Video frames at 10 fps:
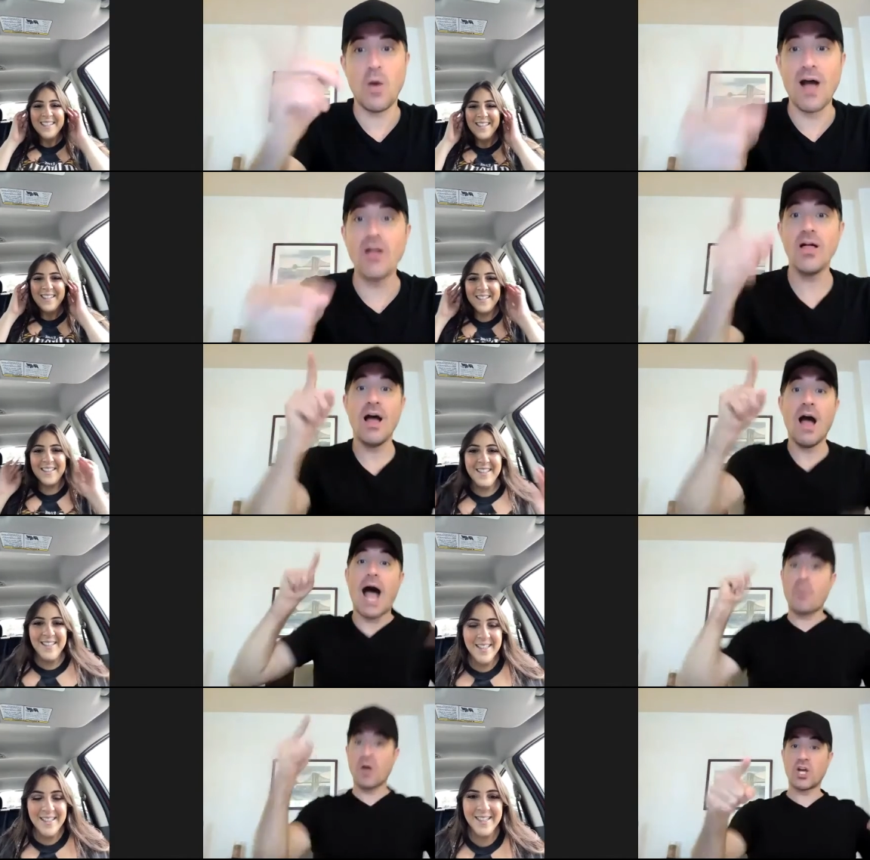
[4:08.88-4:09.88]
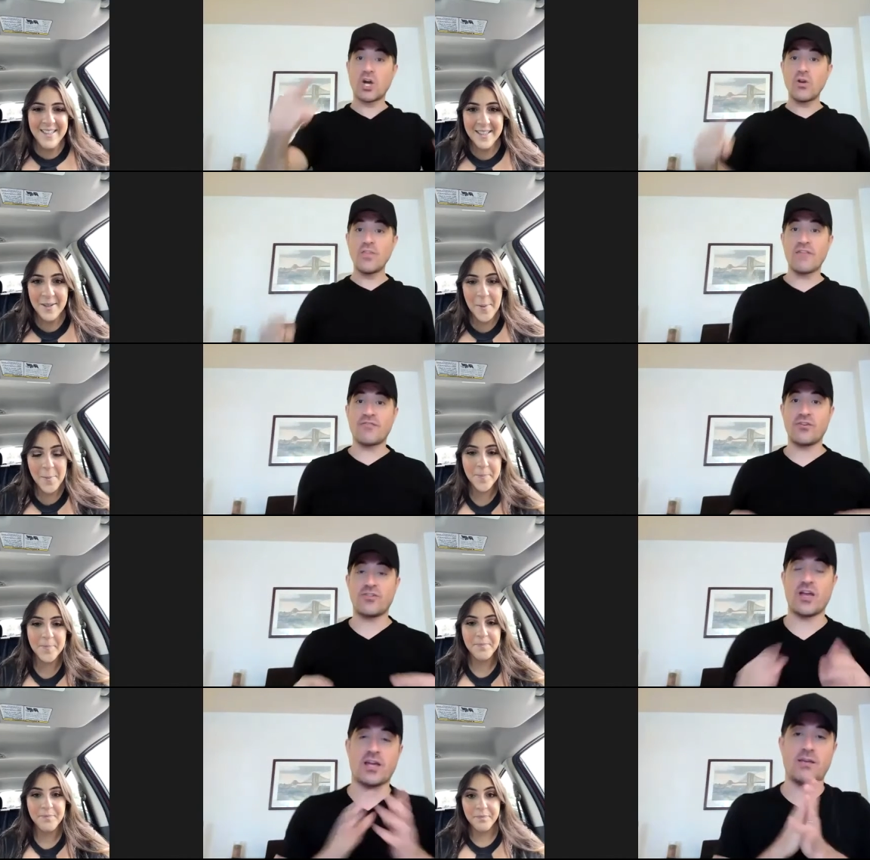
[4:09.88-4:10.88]
Speaker 1: well, I want to go to that for a
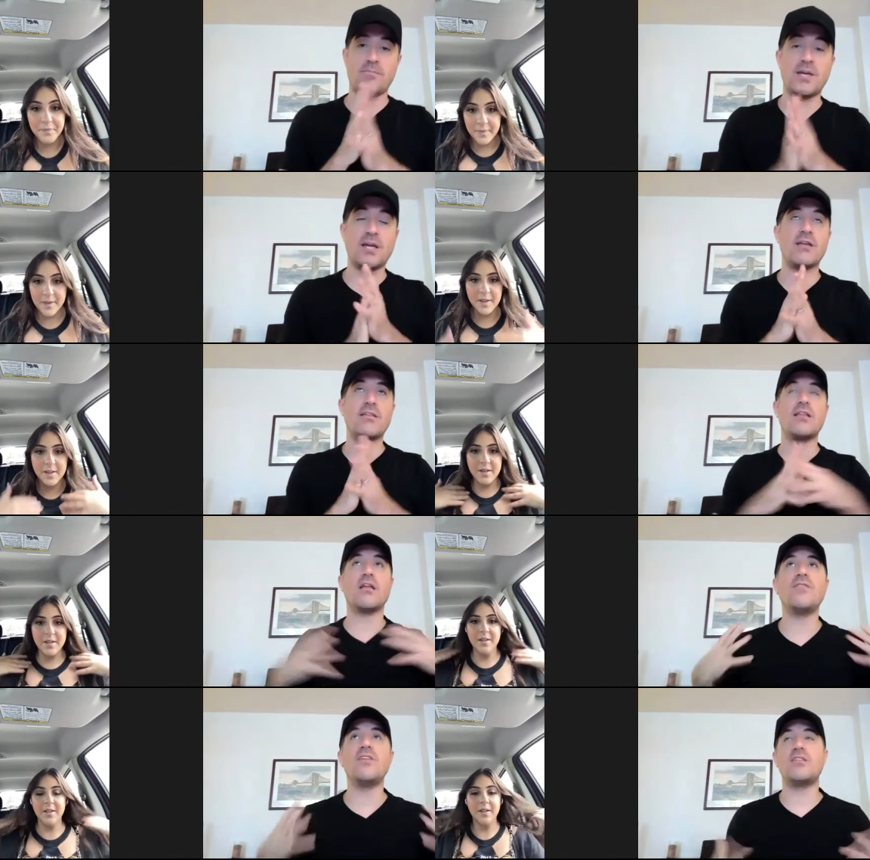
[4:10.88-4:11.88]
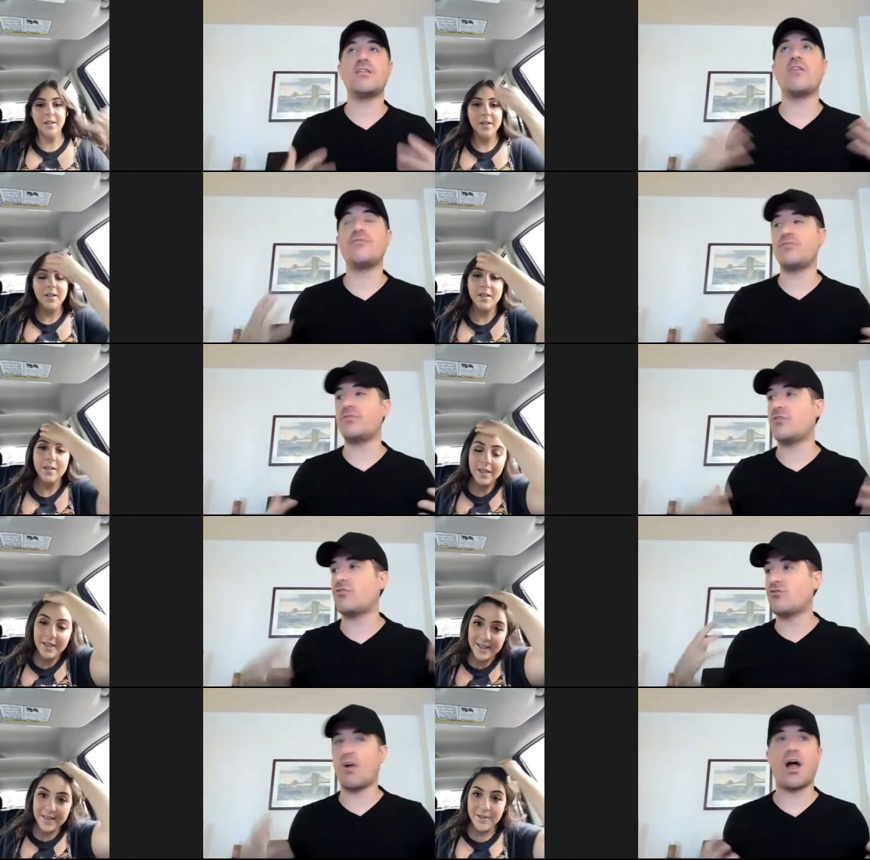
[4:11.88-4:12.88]
second because I love this
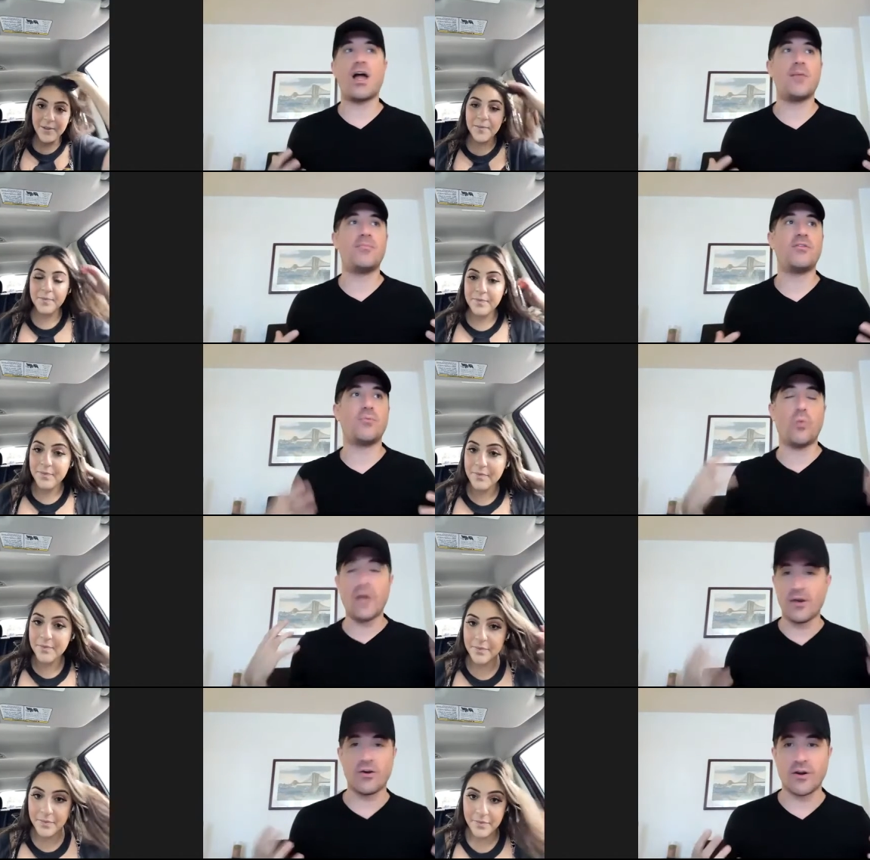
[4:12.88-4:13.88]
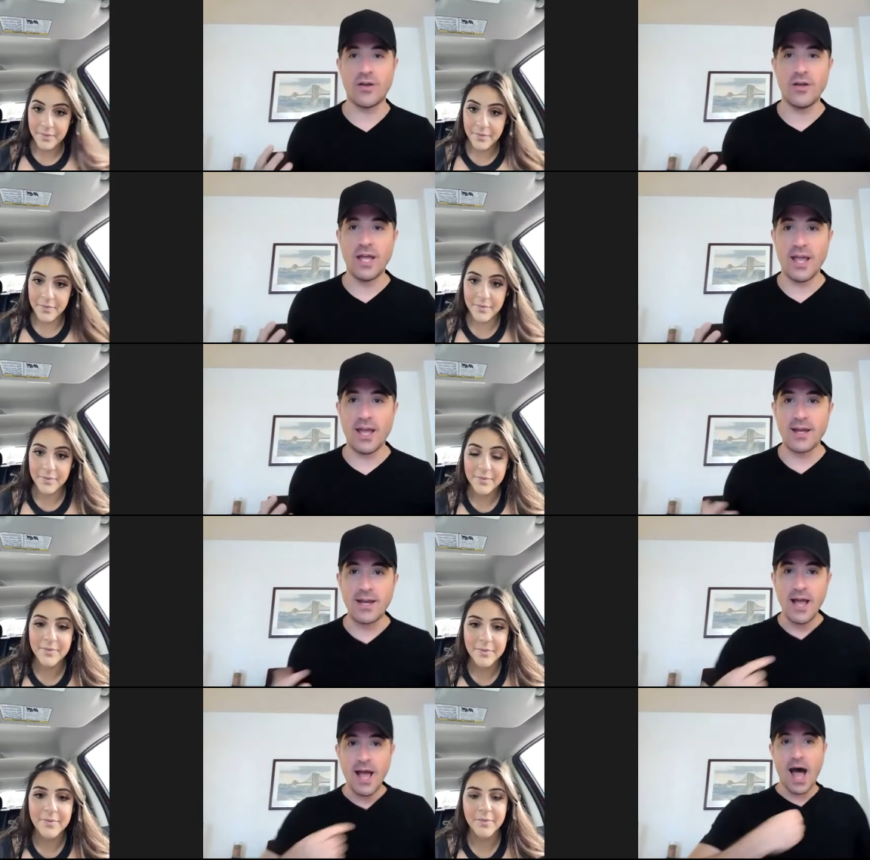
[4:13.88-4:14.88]
self-described weird.
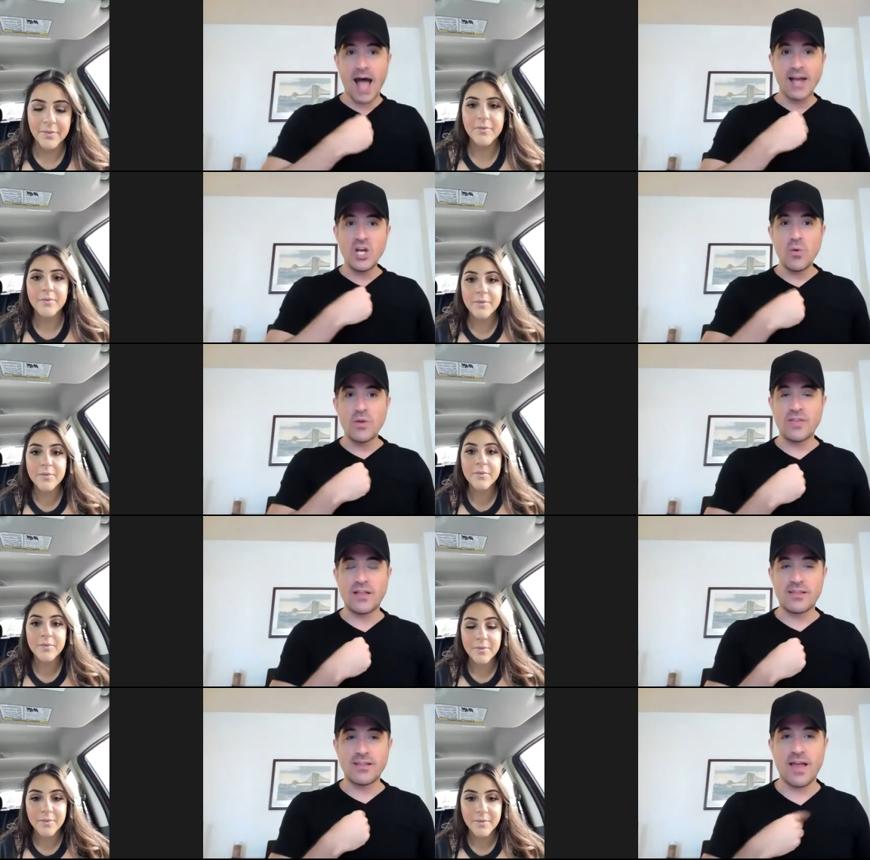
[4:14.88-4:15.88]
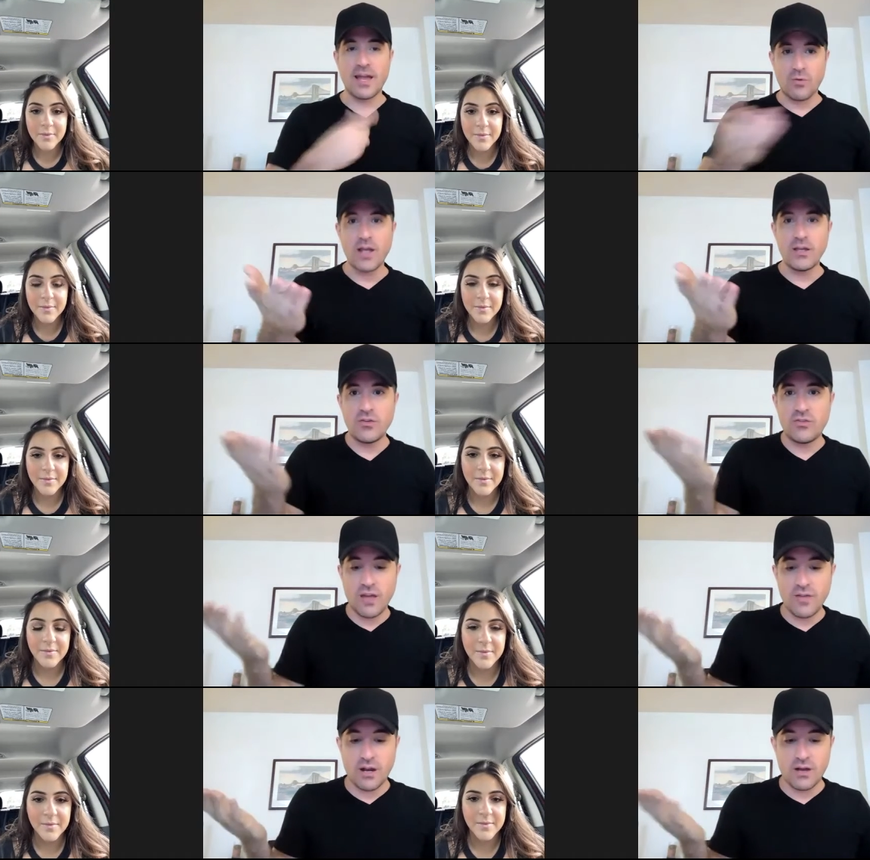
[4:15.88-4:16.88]
And I know what that's like, right? You
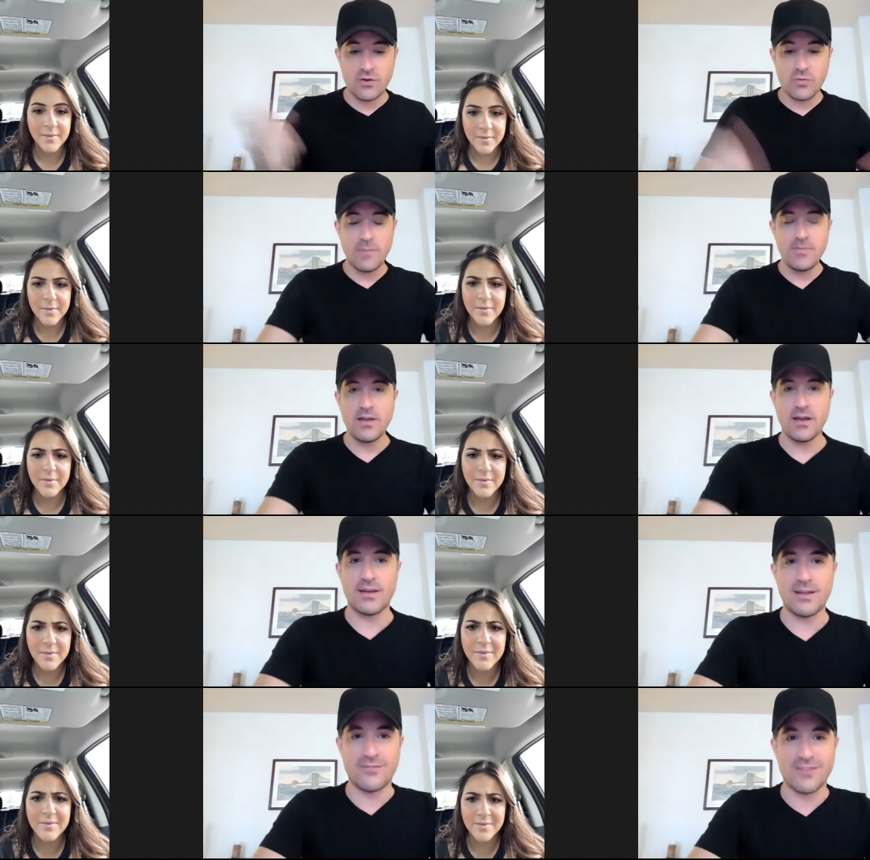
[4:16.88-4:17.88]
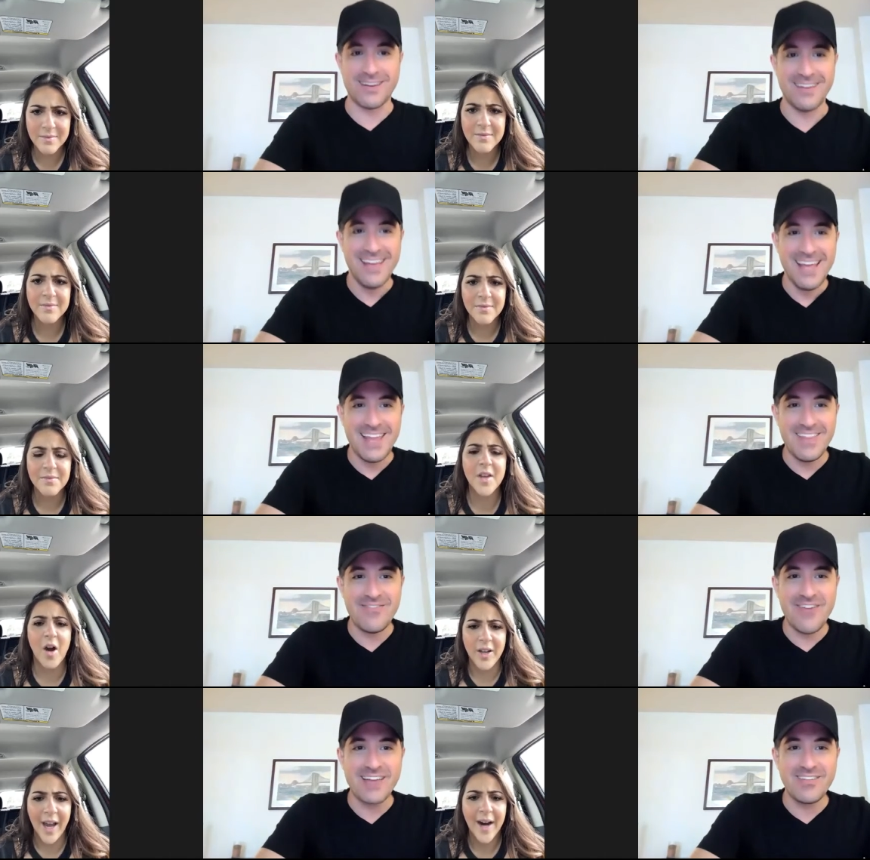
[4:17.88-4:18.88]
say that on your website, even. And the
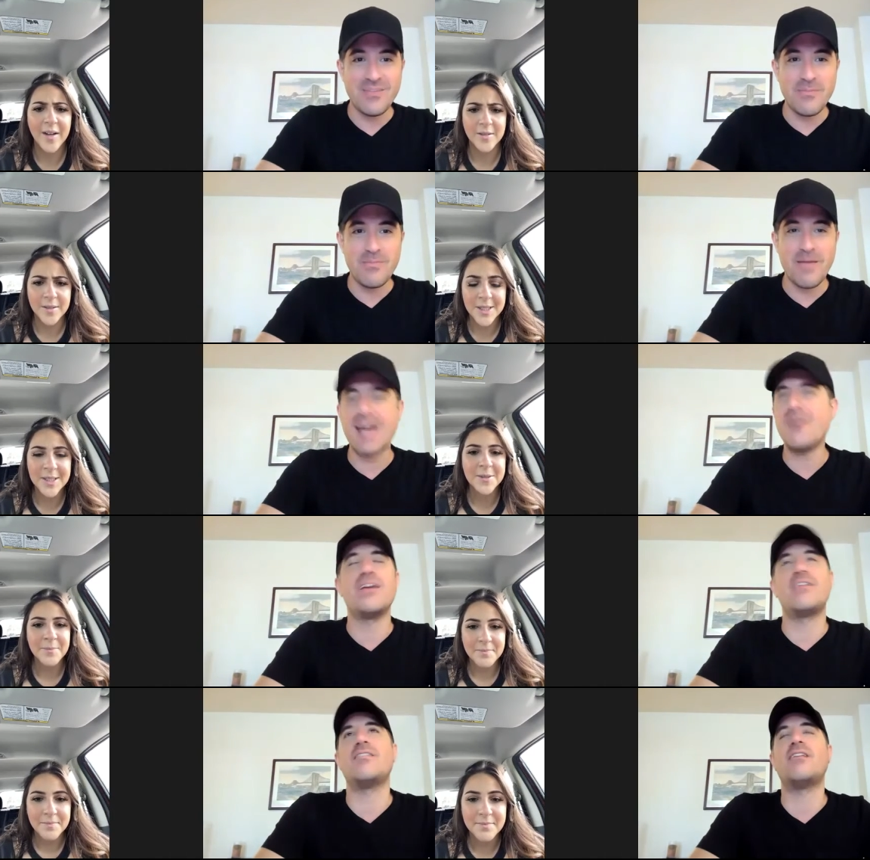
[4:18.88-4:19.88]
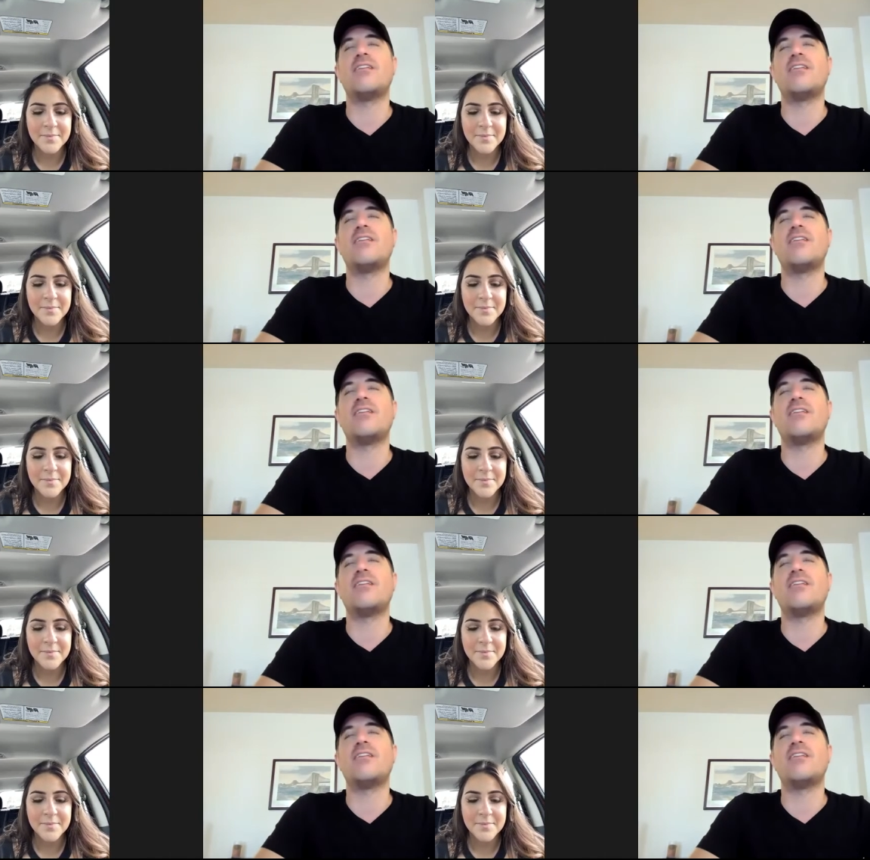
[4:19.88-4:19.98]
fact oh, yeah. of the matter is, is